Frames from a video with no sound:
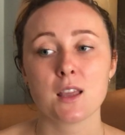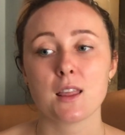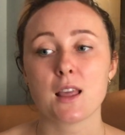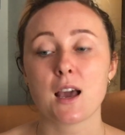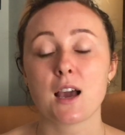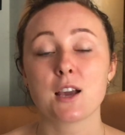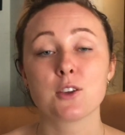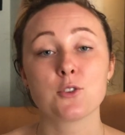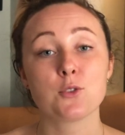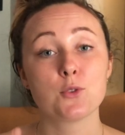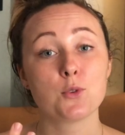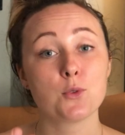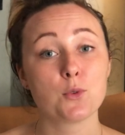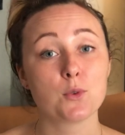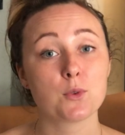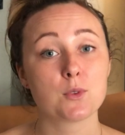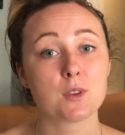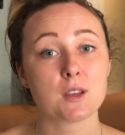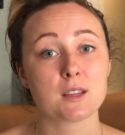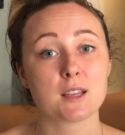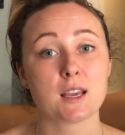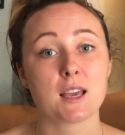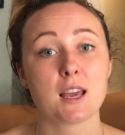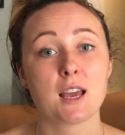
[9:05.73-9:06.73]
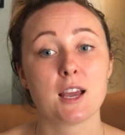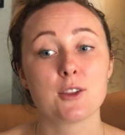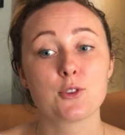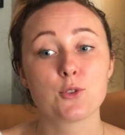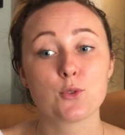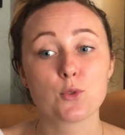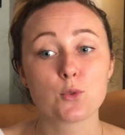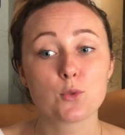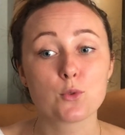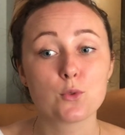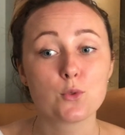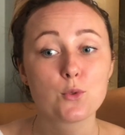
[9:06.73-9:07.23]
I knew that I had
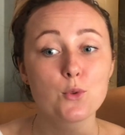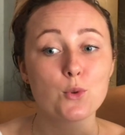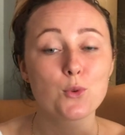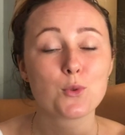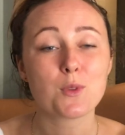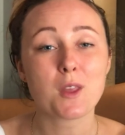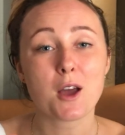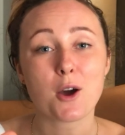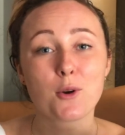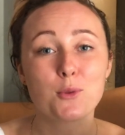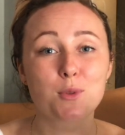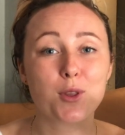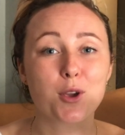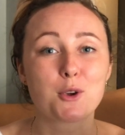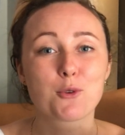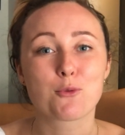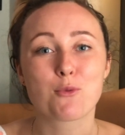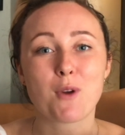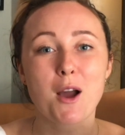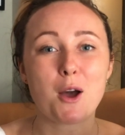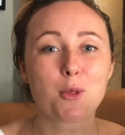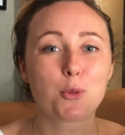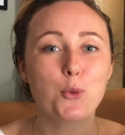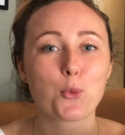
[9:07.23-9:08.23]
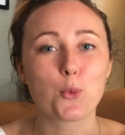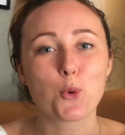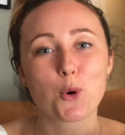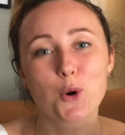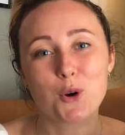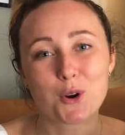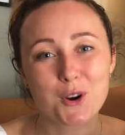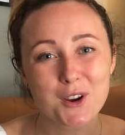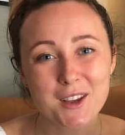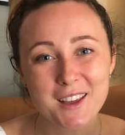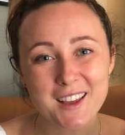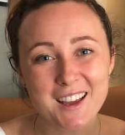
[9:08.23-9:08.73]
to do now the
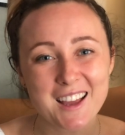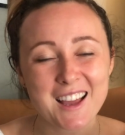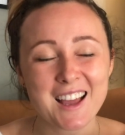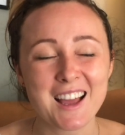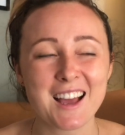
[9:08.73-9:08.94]
groundwork.